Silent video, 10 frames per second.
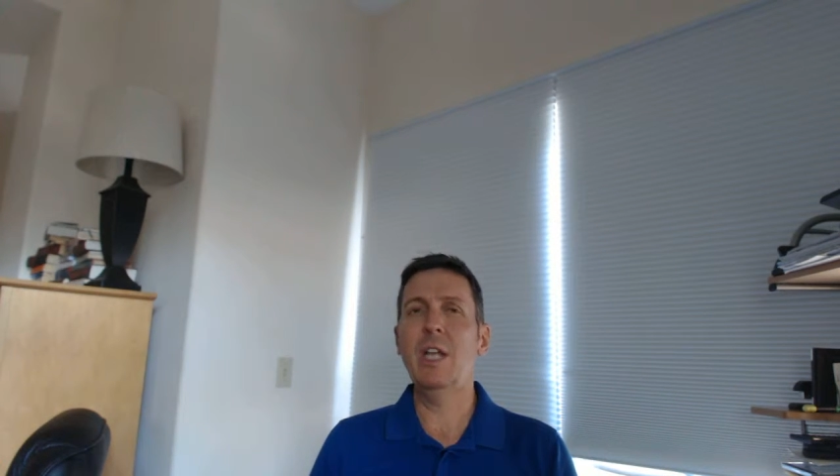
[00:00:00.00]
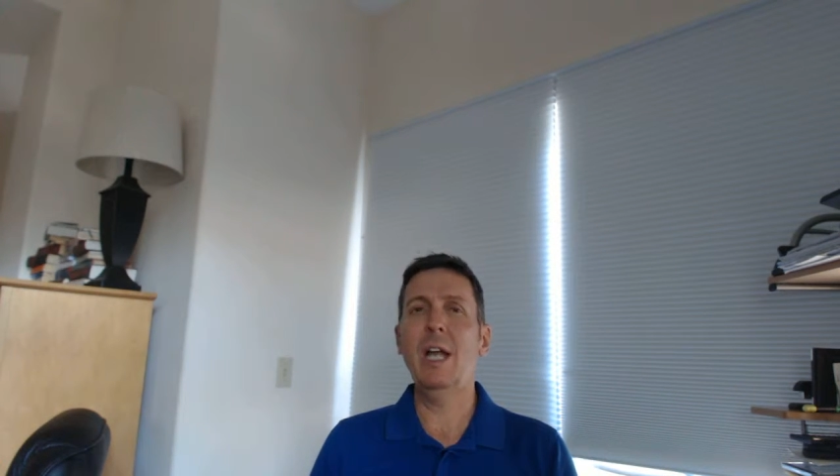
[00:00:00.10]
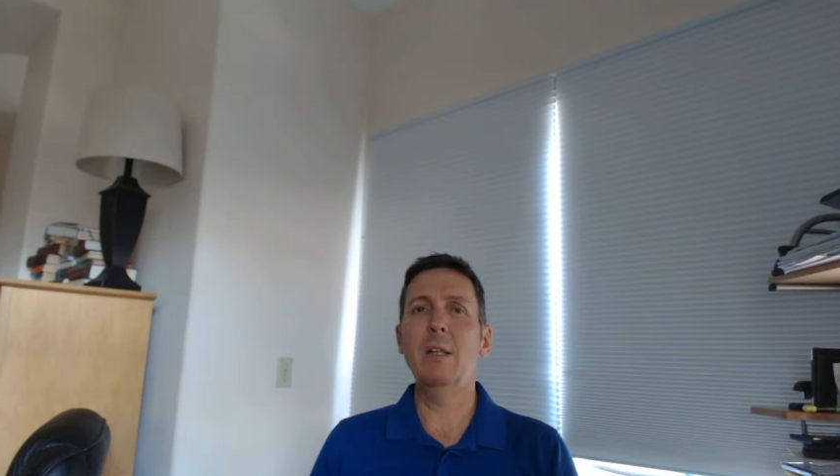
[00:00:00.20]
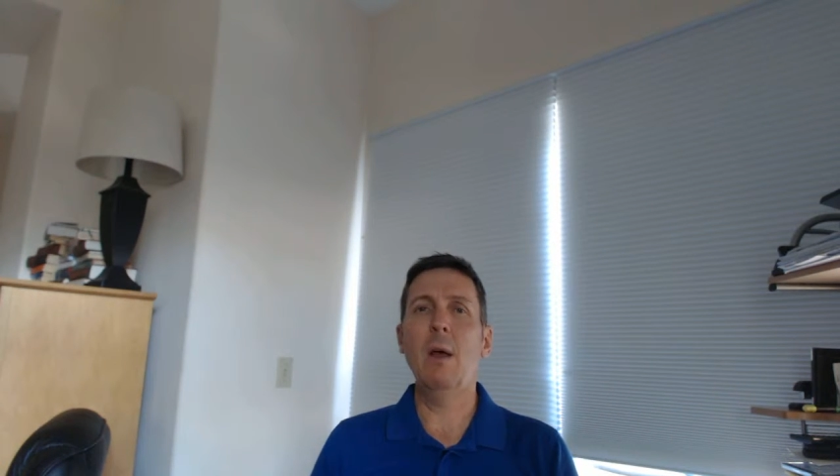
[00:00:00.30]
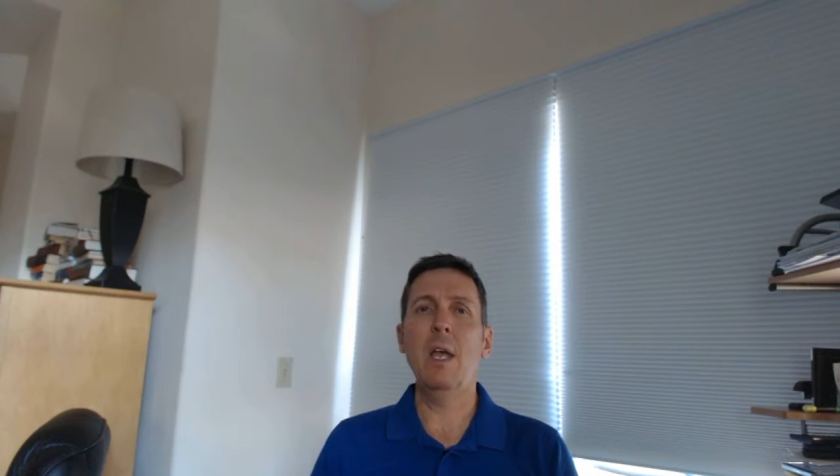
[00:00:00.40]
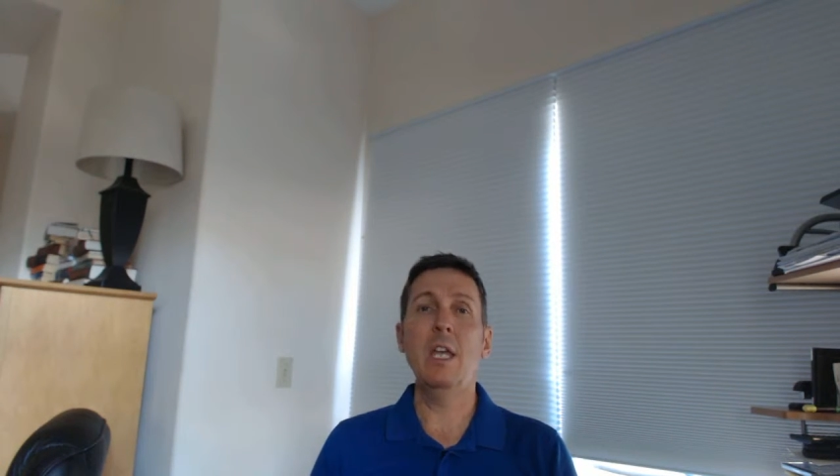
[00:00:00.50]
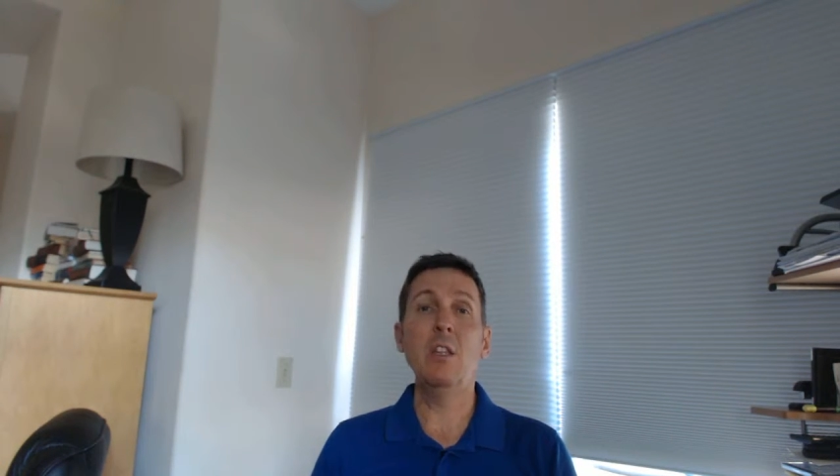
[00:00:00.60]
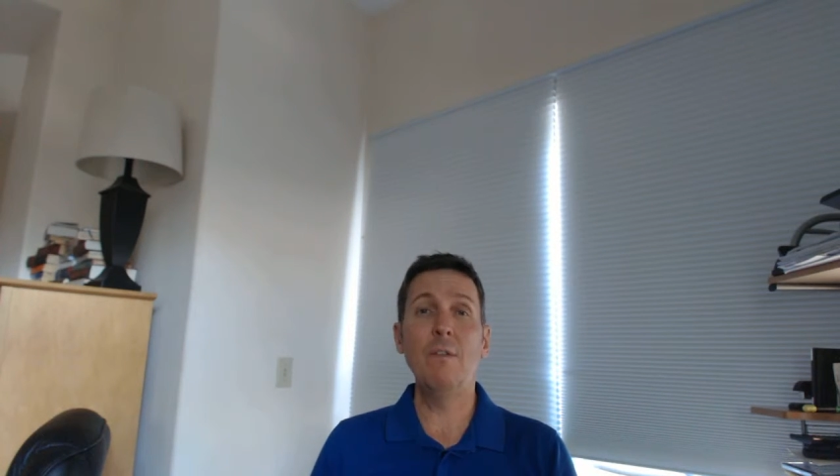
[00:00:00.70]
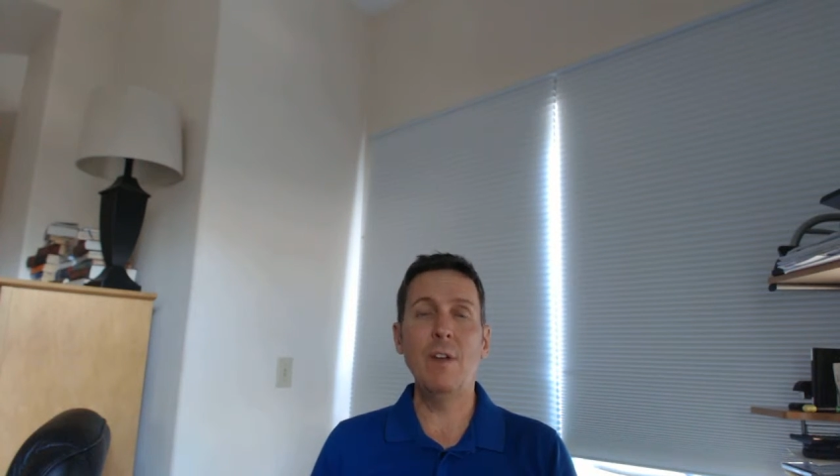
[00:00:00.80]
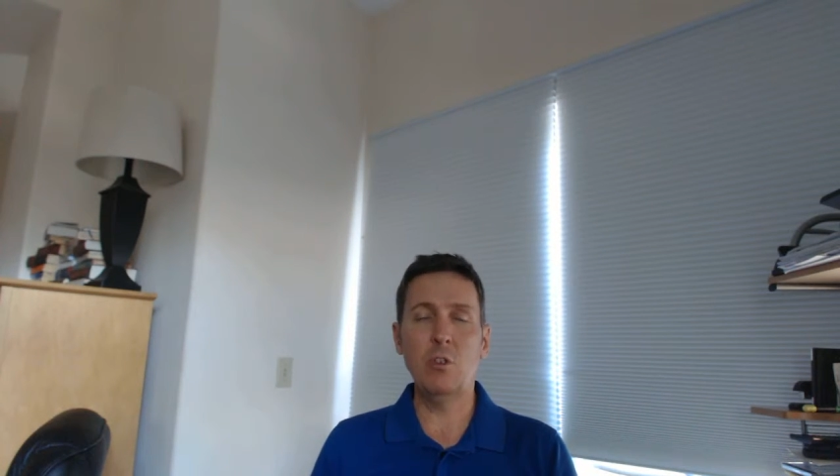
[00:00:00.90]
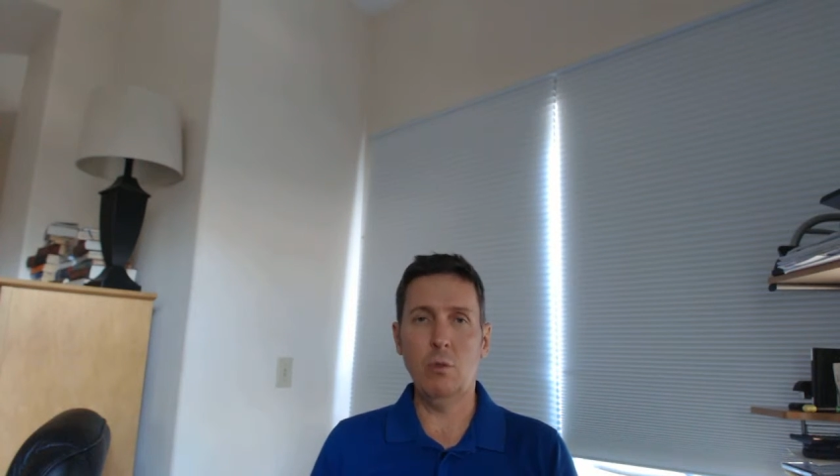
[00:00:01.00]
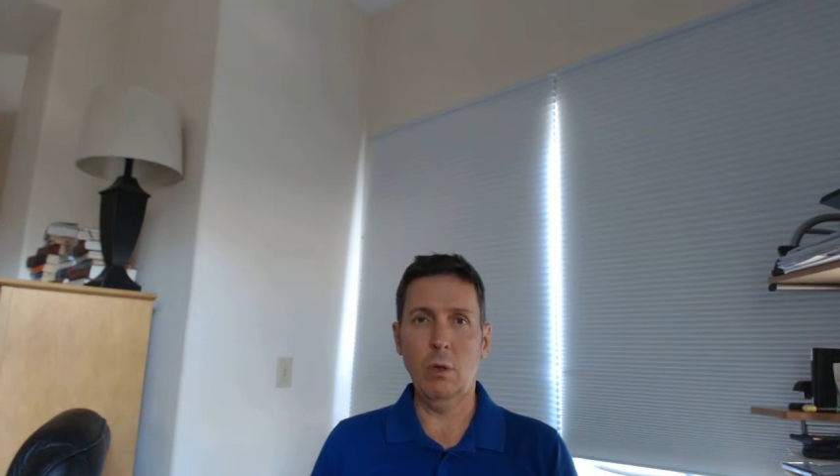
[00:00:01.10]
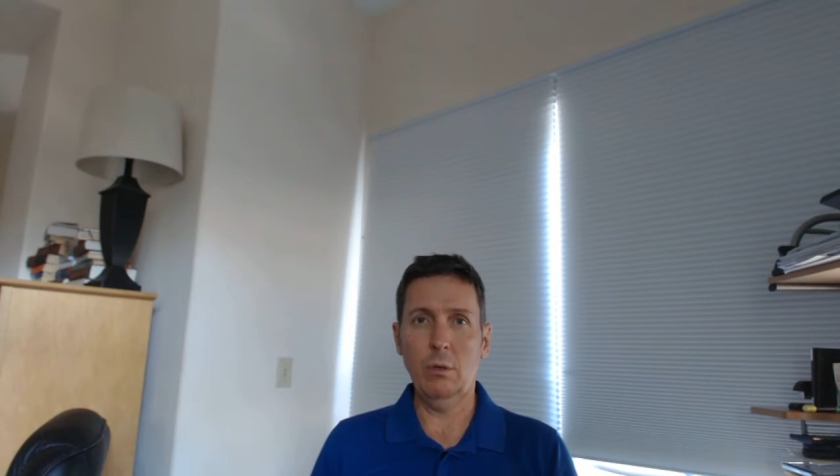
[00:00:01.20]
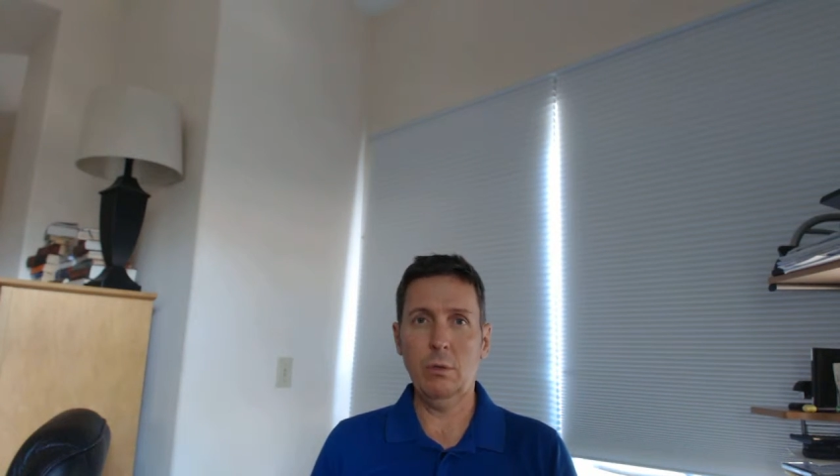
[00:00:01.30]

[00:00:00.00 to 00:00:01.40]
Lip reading: has to use